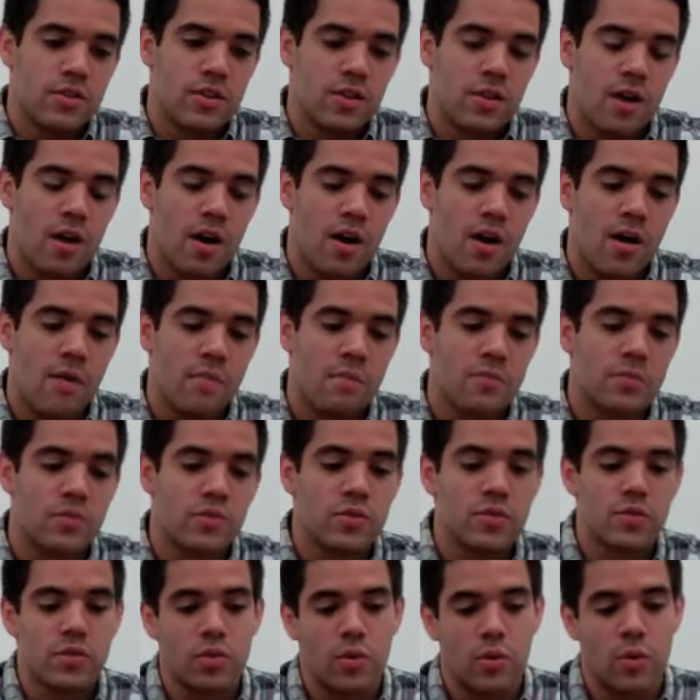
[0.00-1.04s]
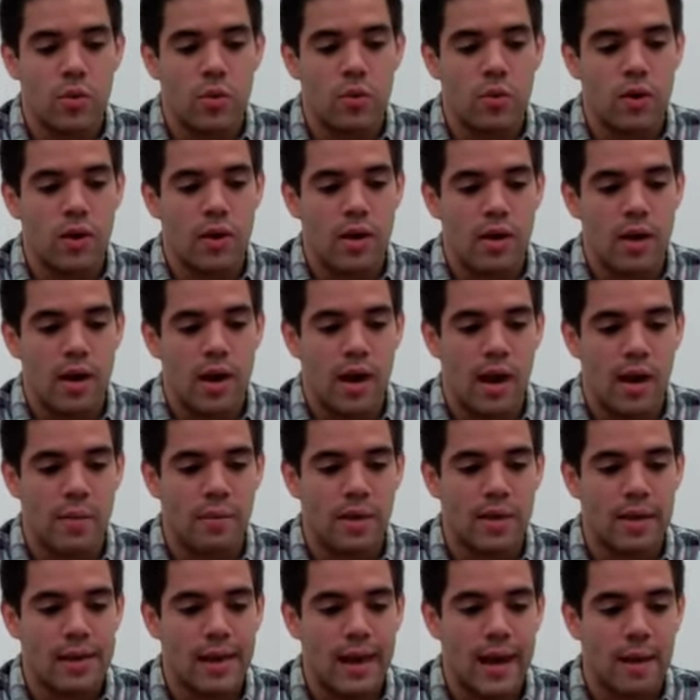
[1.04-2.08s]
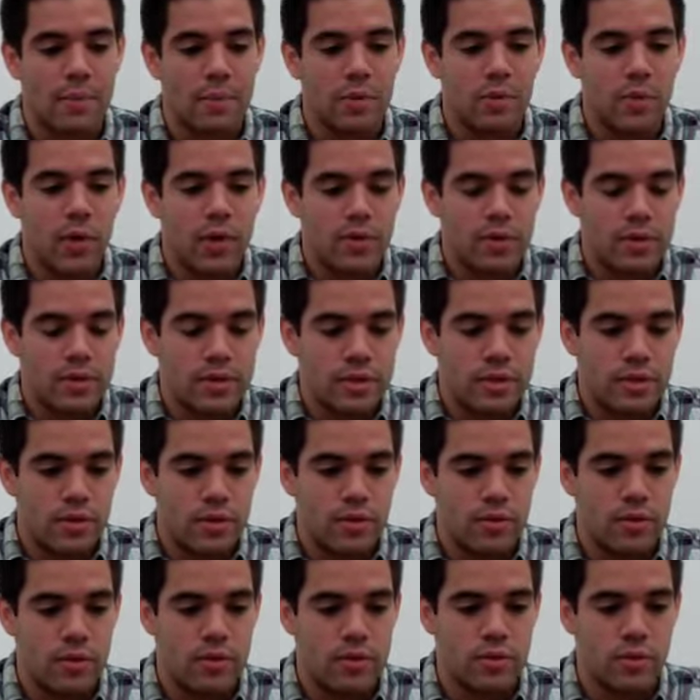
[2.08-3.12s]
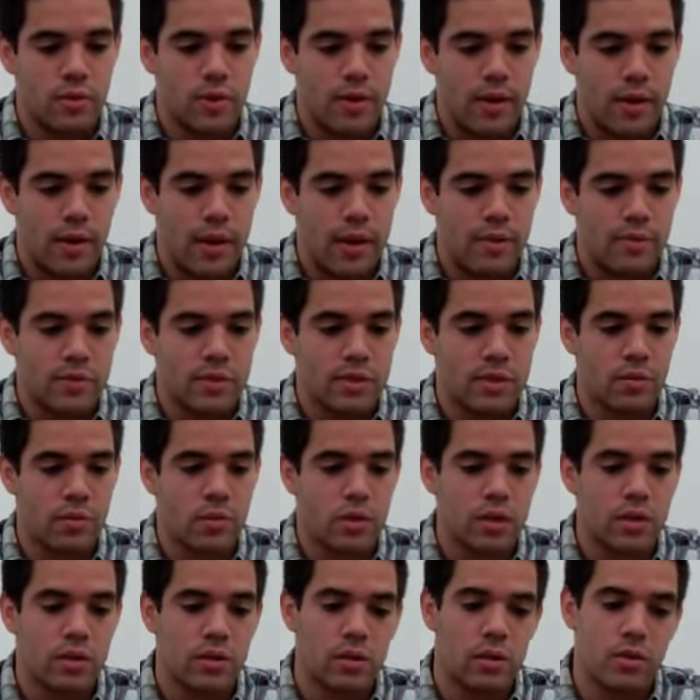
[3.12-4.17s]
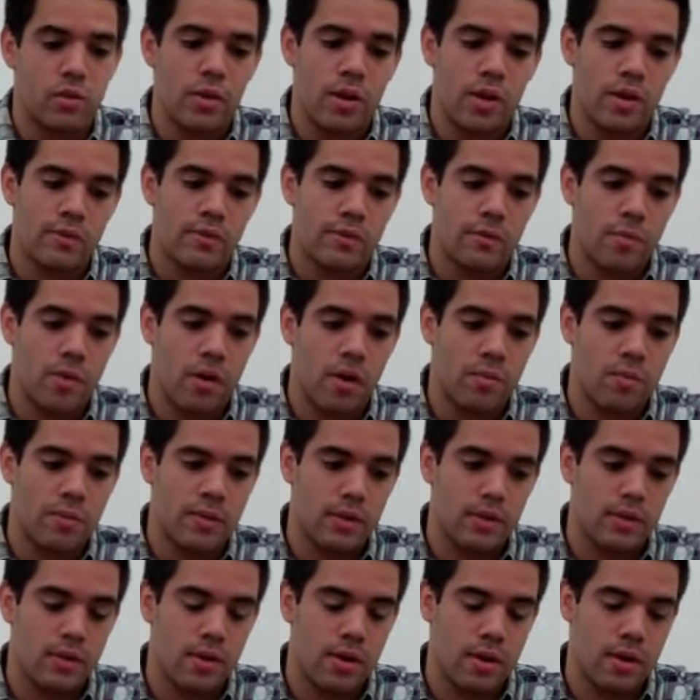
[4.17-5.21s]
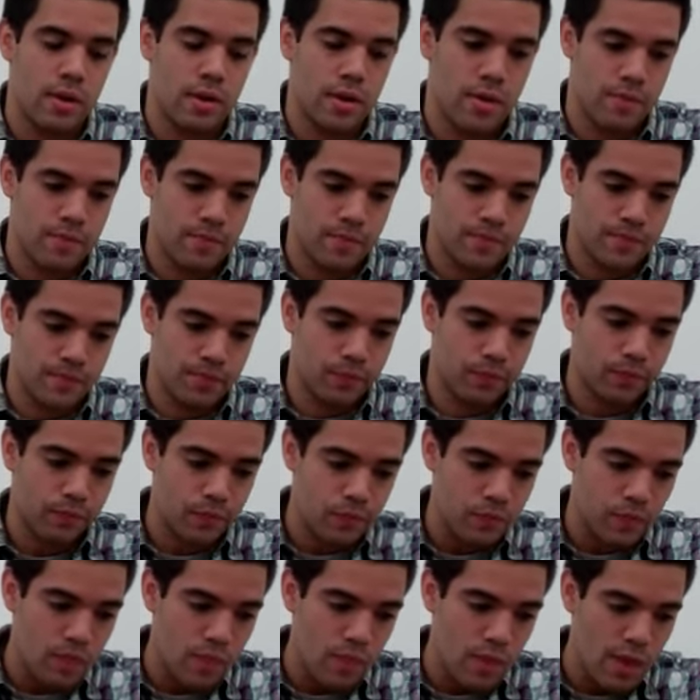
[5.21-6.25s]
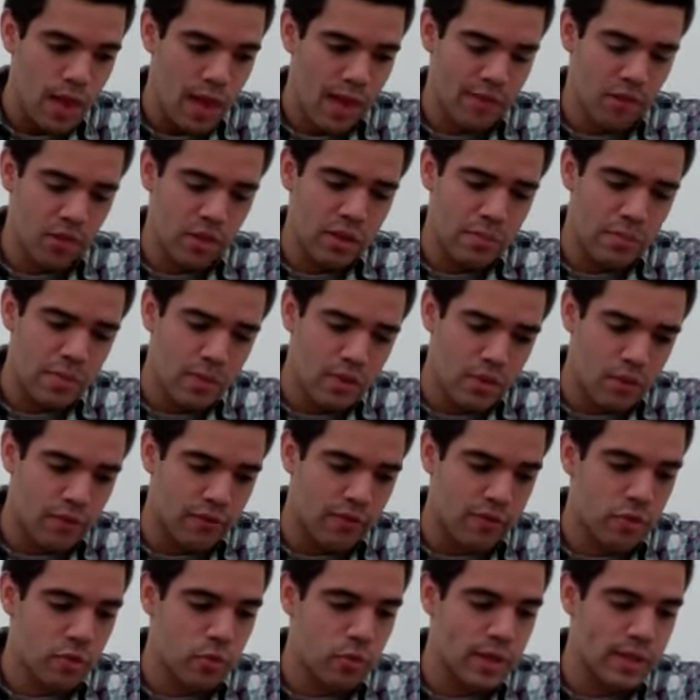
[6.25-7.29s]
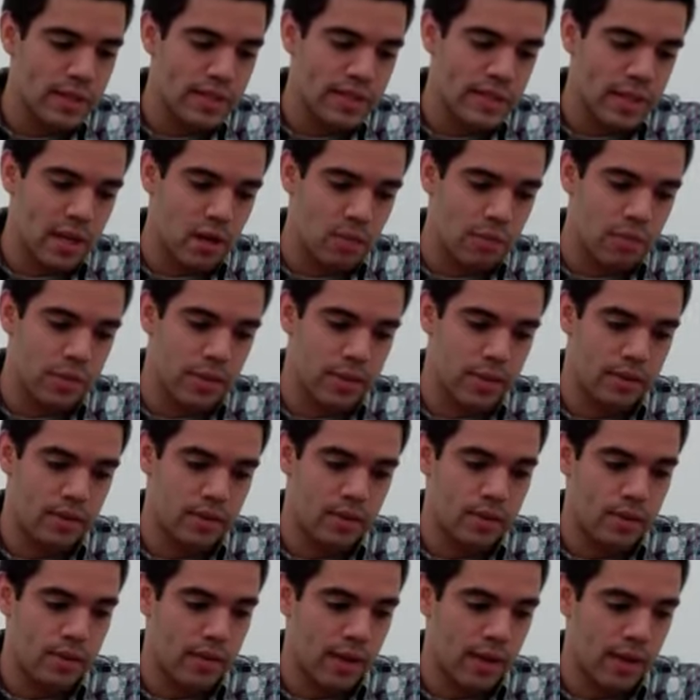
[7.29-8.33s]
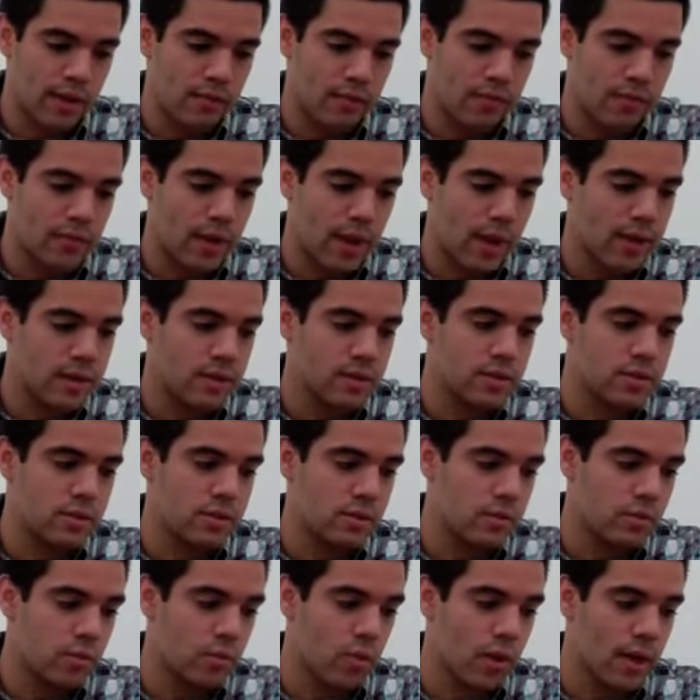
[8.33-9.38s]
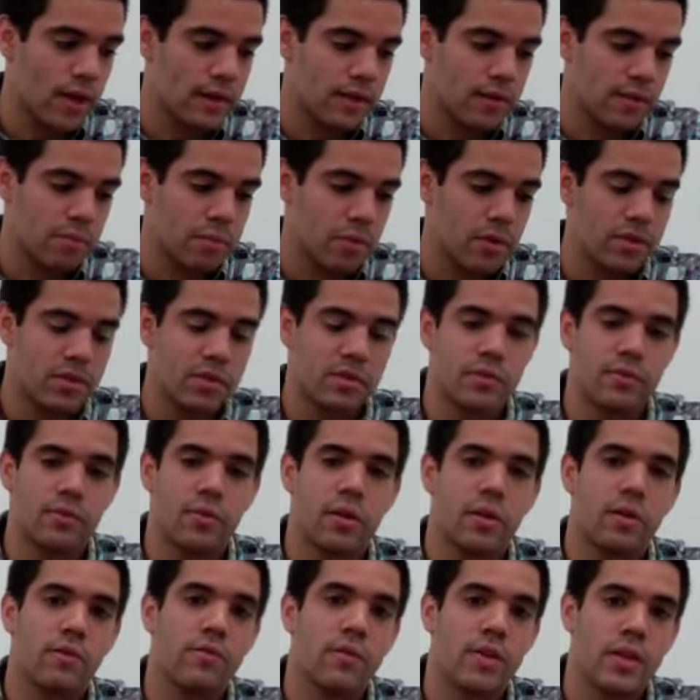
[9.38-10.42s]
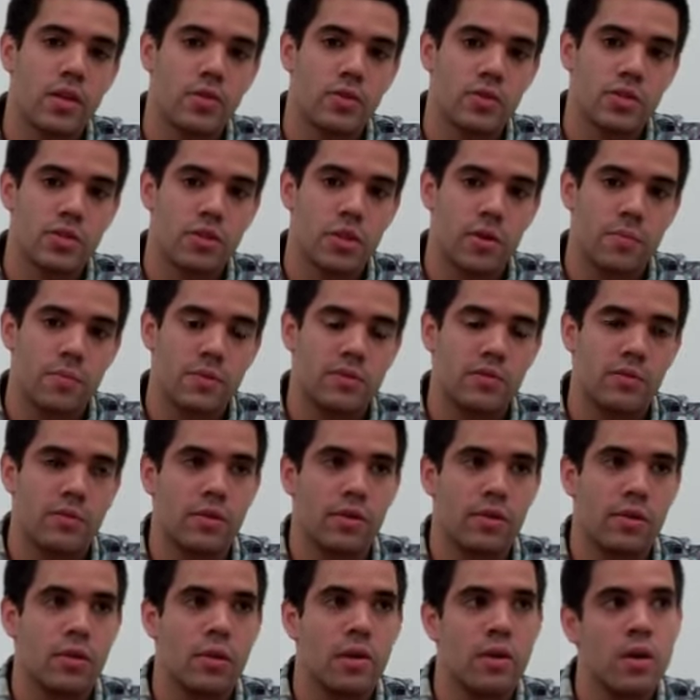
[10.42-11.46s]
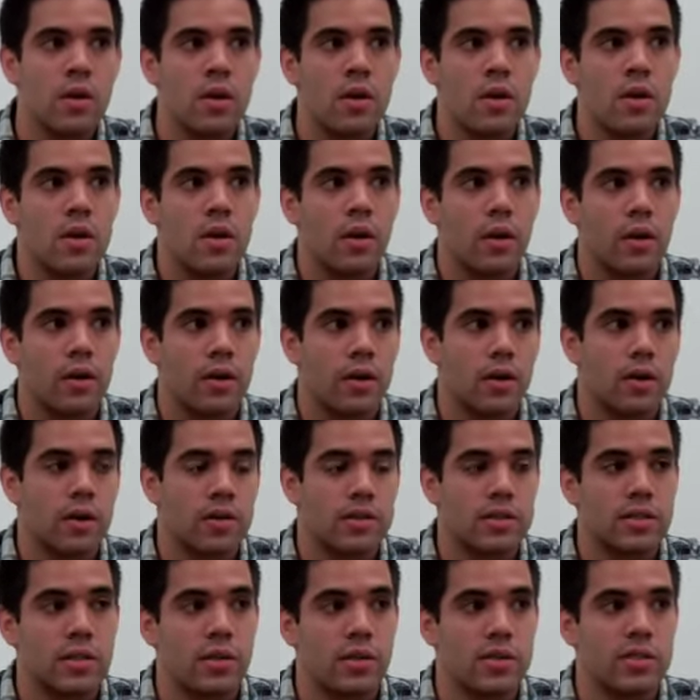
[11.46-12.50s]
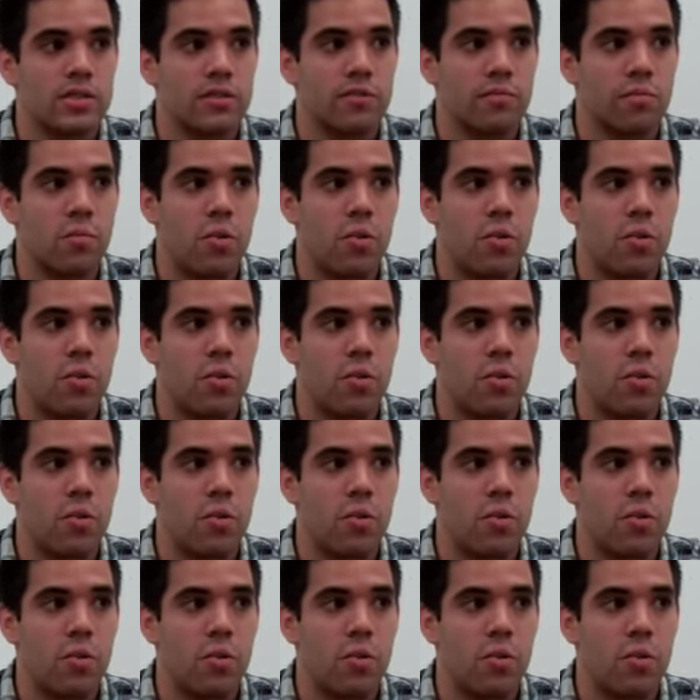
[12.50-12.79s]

Um, so I'm a copywriter intern, so I obviously work in the creative department. Um, I've only been there a few weeks now, but I've gotten to write a bunch of uh, video scripts for a series of